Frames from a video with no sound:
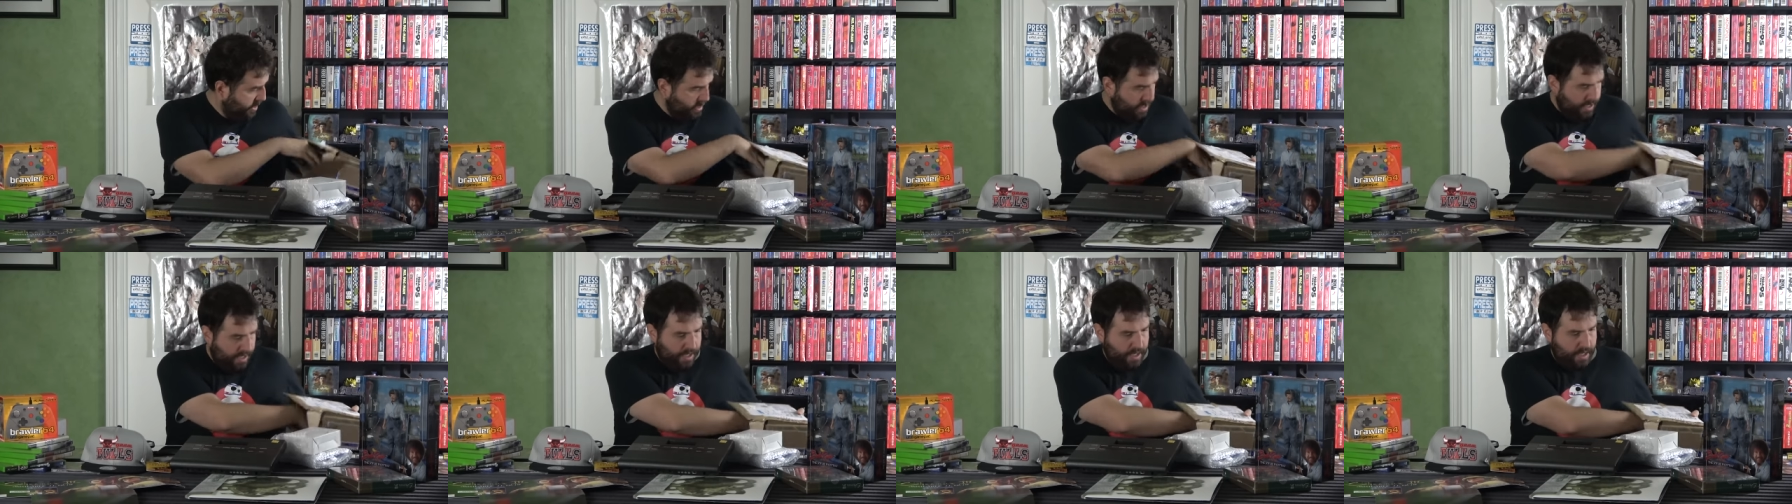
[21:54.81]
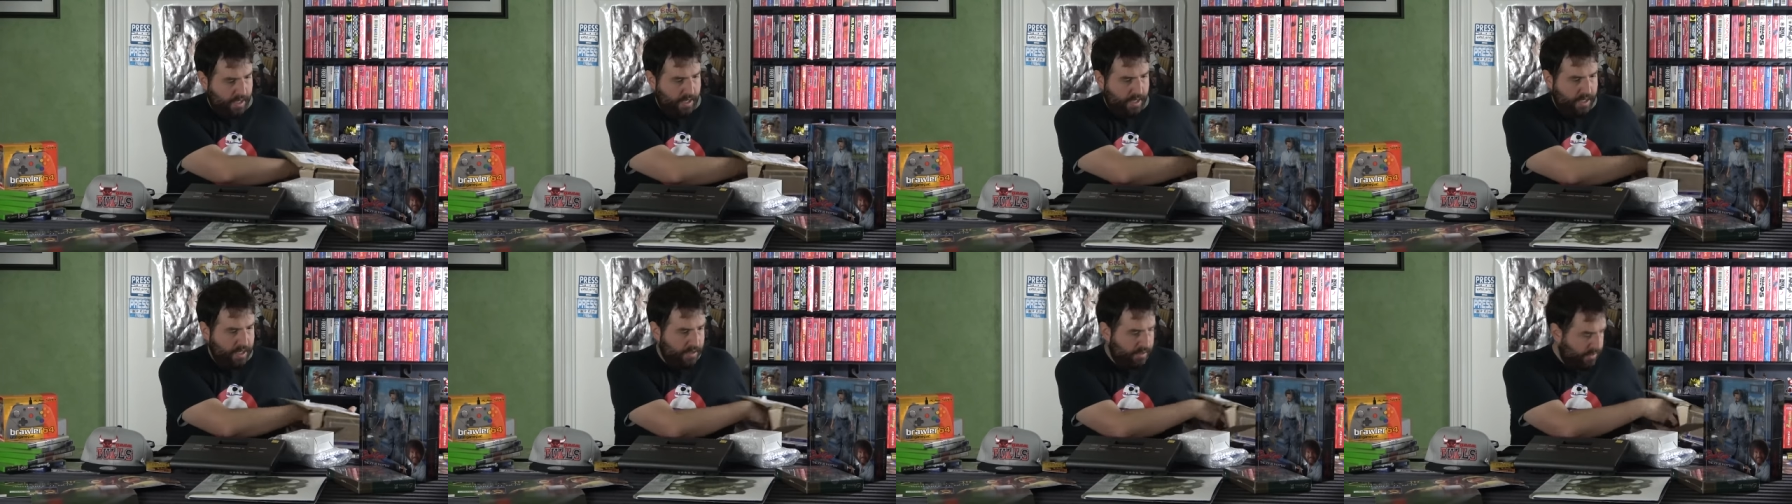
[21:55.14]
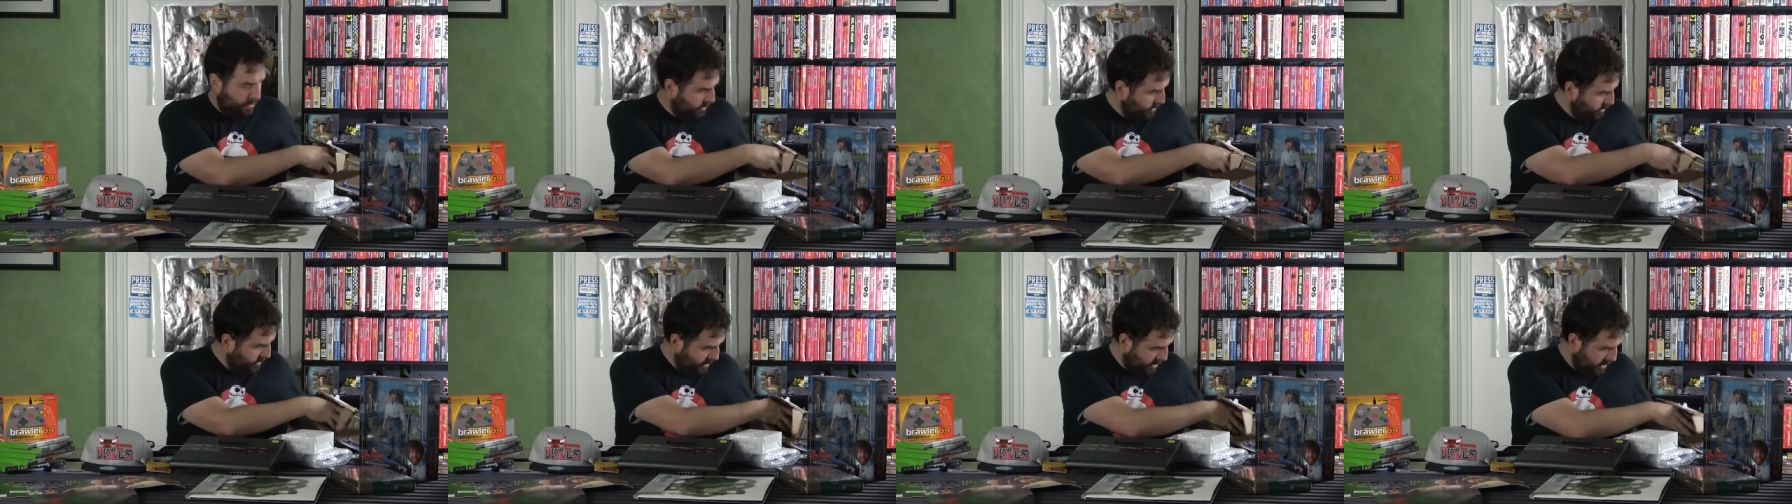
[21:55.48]
And it
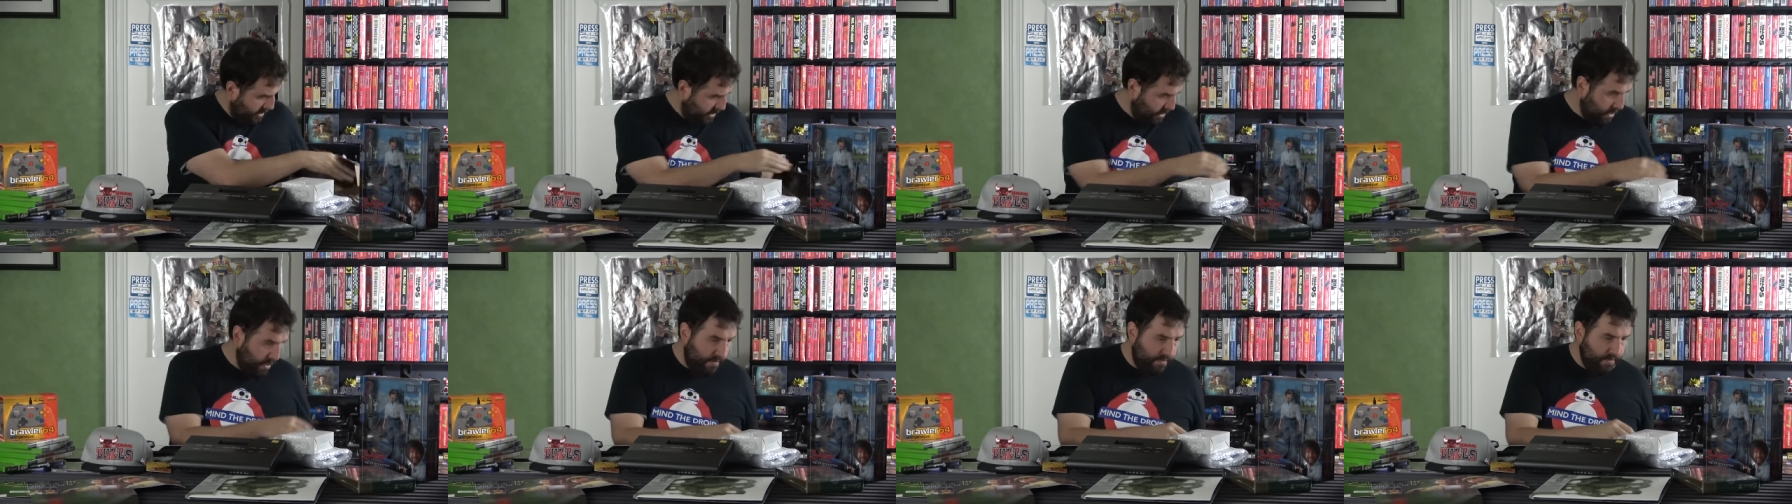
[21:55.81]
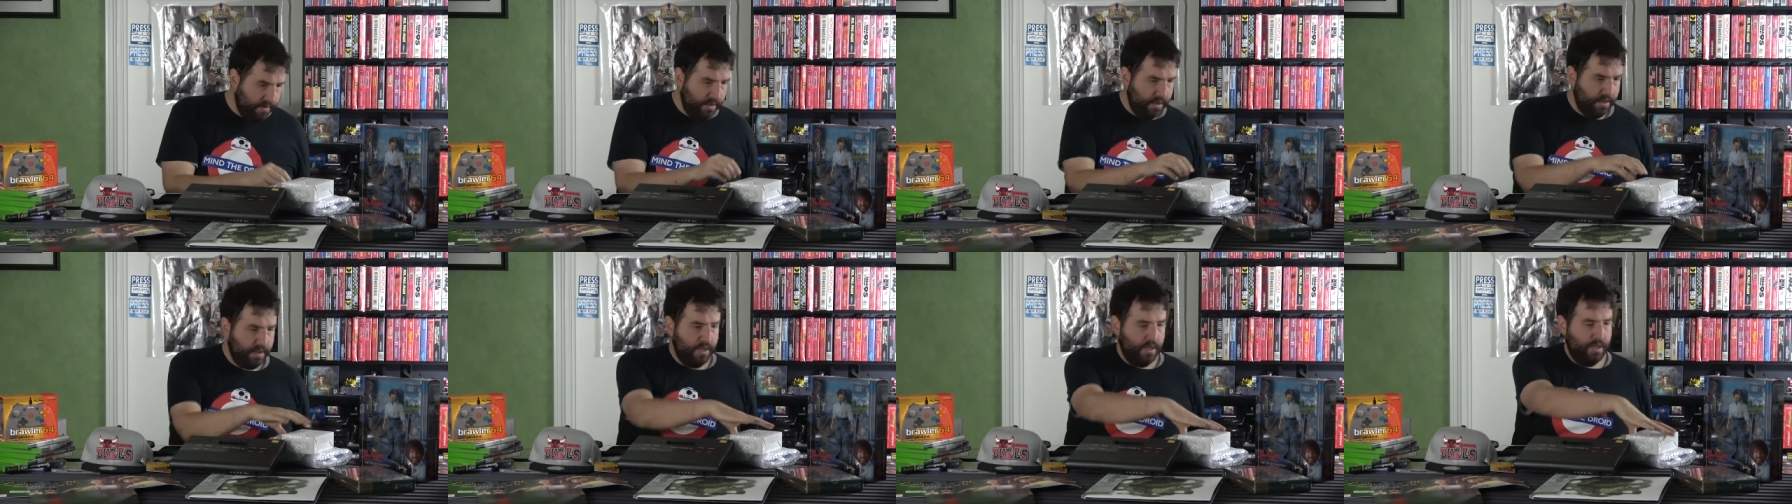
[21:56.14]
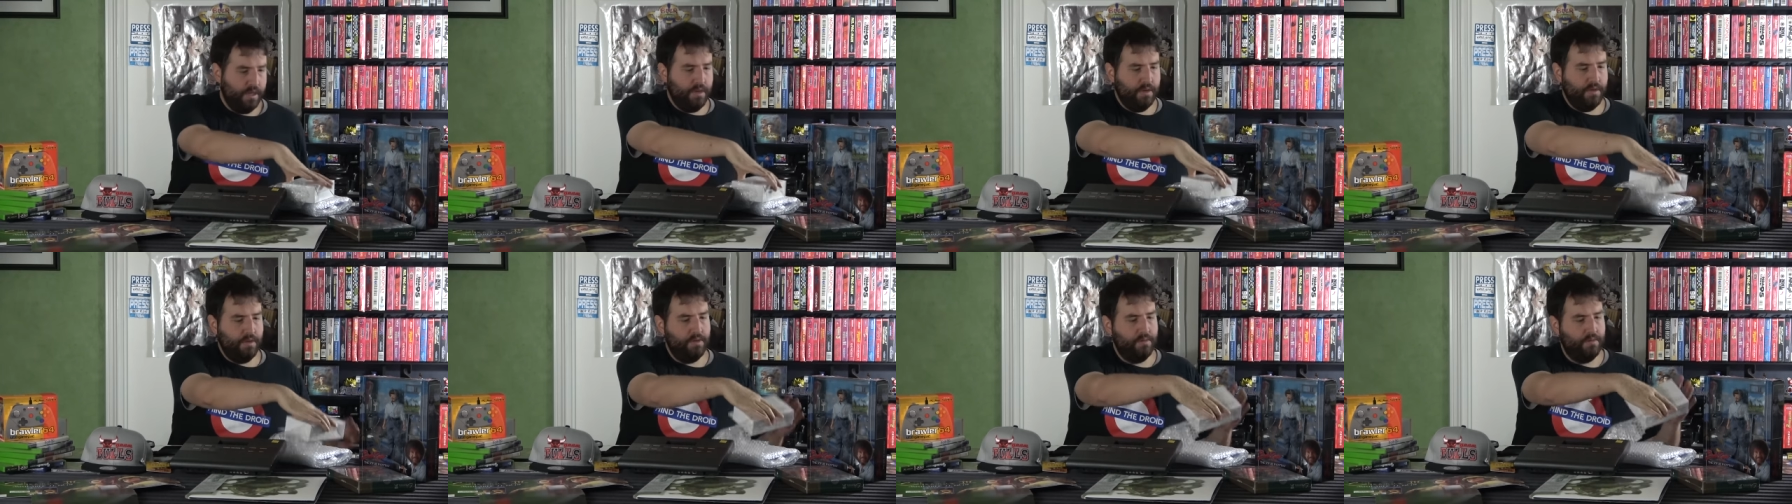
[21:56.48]
looks like
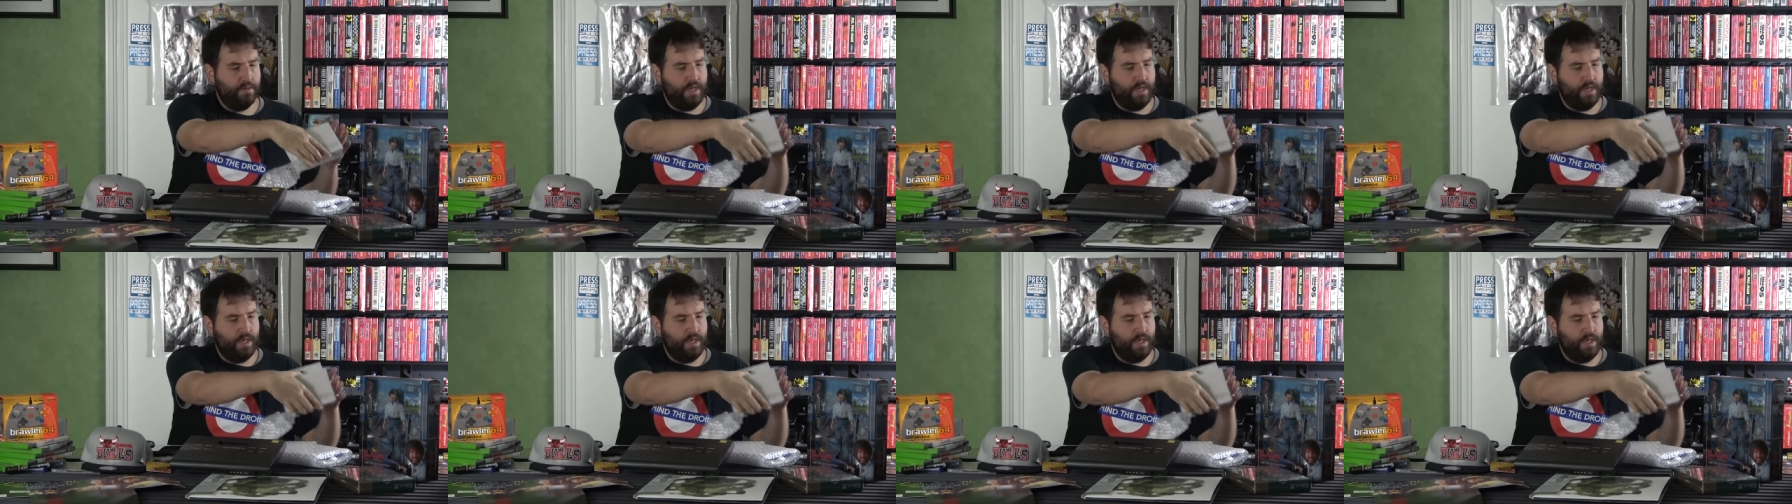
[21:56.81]
everything.